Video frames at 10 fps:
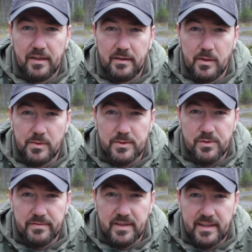Luke the
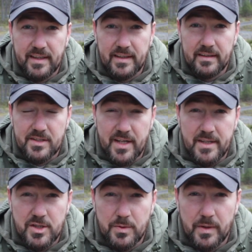Drifter kit, he'll
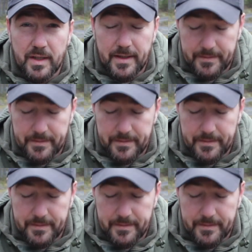send you